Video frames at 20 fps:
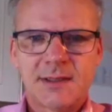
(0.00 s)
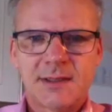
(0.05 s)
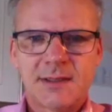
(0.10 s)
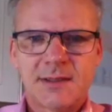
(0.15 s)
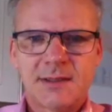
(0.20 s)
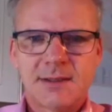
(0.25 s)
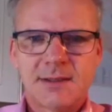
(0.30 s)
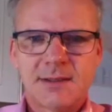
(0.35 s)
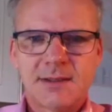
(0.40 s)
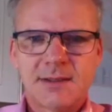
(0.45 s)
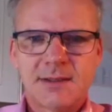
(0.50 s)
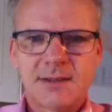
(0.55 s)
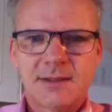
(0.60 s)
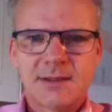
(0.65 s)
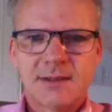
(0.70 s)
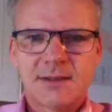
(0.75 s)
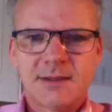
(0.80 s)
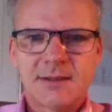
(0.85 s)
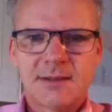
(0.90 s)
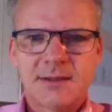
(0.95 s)

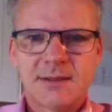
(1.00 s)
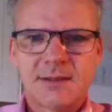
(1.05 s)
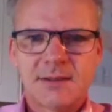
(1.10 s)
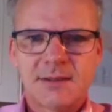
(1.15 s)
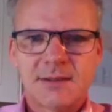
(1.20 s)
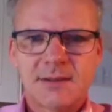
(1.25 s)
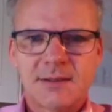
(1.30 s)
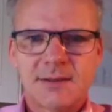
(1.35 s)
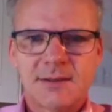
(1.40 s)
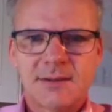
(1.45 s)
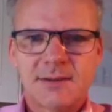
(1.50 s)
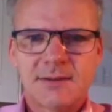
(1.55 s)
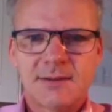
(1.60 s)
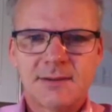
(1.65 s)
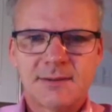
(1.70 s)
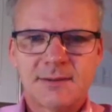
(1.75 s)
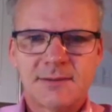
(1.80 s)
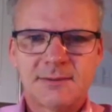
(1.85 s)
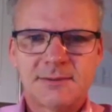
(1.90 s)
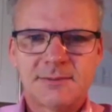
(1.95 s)

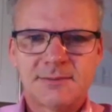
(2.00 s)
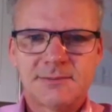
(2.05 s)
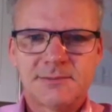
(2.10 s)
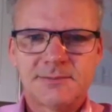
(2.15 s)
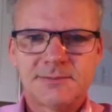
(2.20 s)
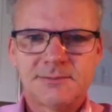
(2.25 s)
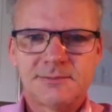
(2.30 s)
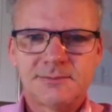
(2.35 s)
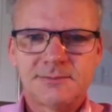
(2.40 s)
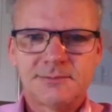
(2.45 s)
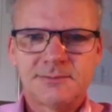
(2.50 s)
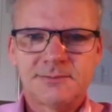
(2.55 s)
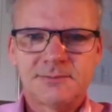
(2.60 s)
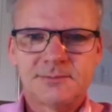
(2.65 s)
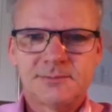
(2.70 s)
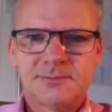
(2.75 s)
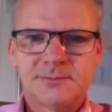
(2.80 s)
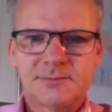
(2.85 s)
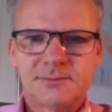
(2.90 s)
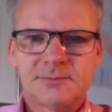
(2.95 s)

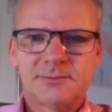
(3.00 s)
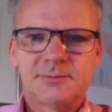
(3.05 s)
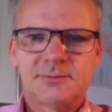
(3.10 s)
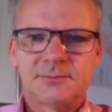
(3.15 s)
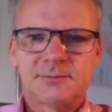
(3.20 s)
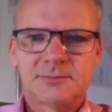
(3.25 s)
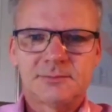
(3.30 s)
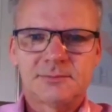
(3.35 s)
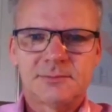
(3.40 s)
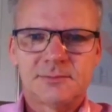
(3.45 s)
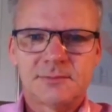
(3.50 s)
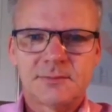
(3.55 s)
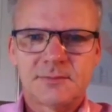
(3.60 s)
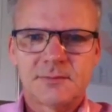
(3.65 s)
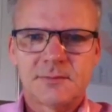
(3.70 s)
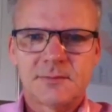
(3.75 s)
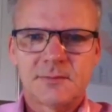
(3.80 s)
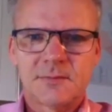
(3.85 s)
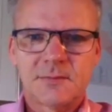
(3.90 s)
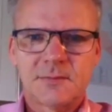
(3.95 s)

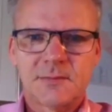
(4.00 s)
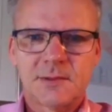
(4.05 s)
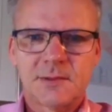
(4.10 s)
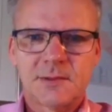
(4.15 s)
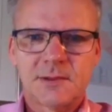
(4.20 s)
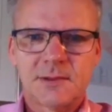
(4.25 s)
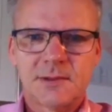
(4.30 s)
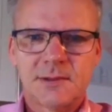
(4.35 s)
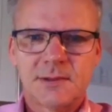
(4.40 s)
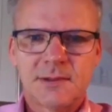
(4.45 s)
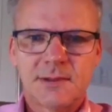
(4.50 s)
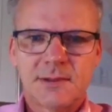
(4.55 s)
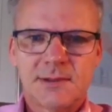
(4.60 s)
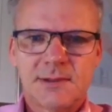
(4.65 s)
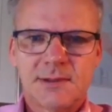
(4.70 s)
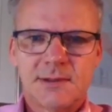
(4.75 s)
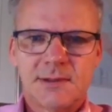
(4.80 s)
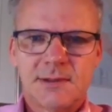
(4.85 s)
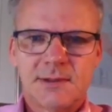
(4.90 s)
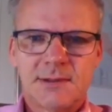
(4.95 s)

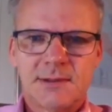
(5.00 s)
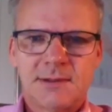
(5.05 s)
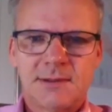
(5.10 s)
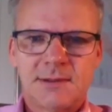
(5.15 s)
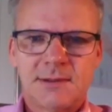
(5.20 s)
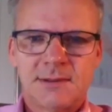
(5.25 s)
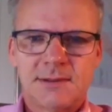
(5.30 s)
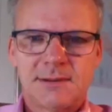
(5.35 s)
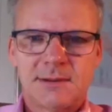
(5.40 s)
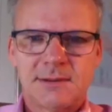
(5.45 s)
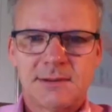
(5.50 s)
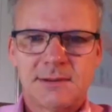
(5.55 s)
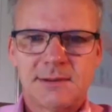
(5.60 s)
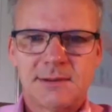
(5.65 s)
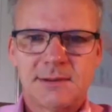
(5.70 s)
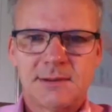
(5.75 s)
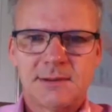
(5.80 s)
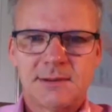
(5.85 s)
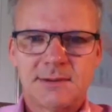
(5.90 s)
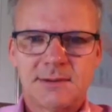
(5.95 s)

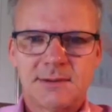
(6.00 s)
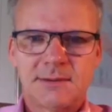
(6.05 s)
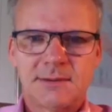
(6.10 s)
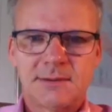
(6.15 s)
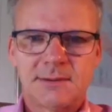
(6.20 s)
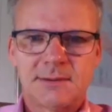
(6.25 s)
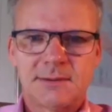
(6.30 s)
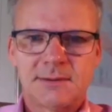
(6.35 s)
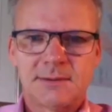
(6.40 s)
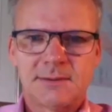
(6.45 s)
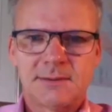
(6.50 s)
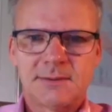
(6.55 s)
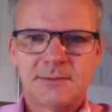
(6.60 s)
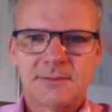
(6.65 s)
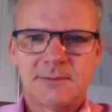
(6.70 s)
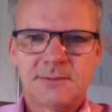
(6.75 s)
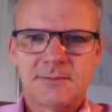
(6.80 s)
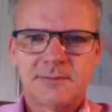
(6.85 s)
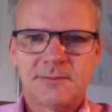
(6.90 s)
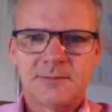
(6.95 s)

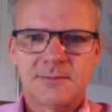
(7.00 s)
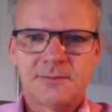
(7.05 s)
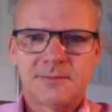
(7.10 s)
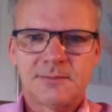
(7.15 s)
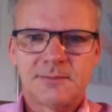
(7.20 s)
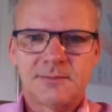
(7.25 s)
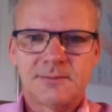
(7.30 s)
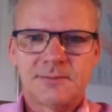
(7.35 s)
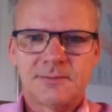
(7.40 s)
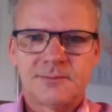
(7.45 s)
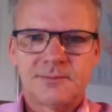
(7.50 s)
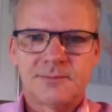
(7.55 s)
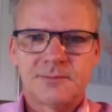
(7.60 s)
This person isn't speaking.